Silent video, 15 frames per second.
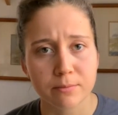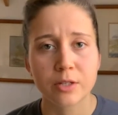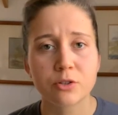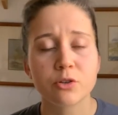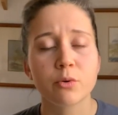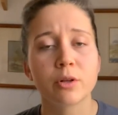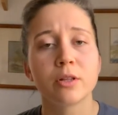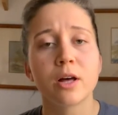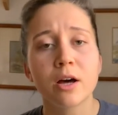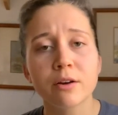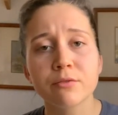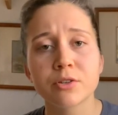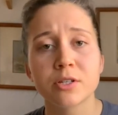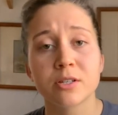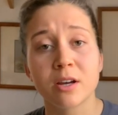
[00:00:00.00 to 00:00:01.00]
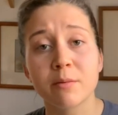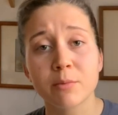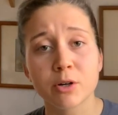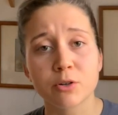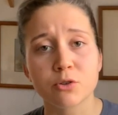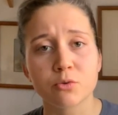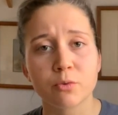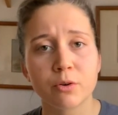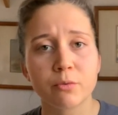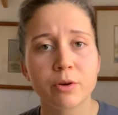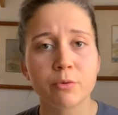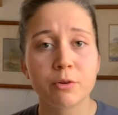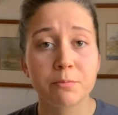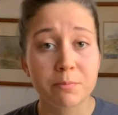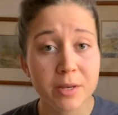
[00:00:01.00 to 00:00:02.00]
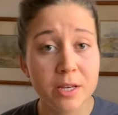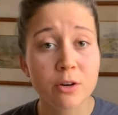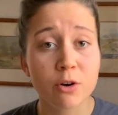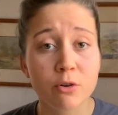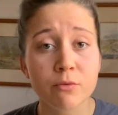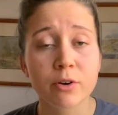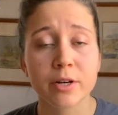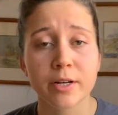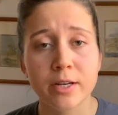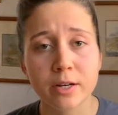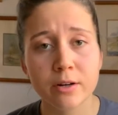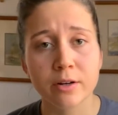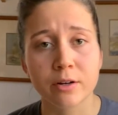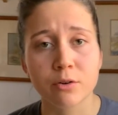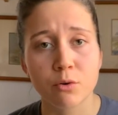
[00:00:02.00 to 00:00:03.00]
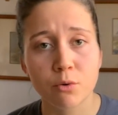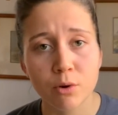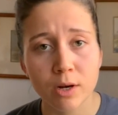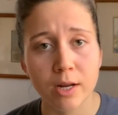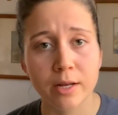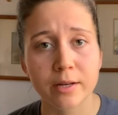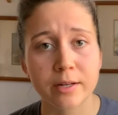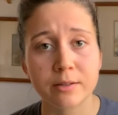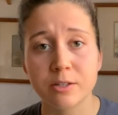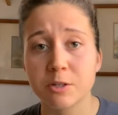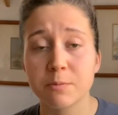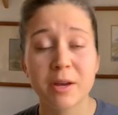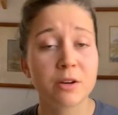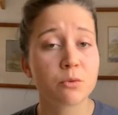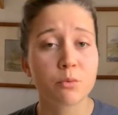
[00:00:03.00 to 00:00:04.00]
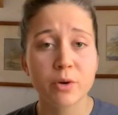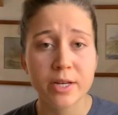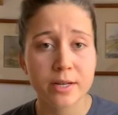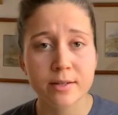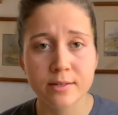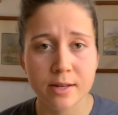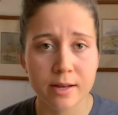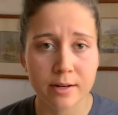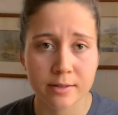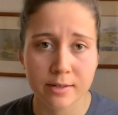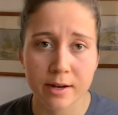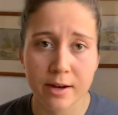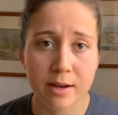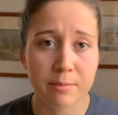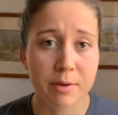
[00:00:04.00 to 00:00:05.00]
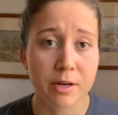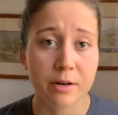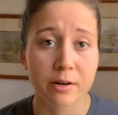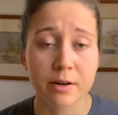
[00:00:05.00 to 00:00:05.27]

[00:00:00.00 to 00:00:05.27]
And so a lot of summers when we would be over here in Åland and spend weeks at a time here,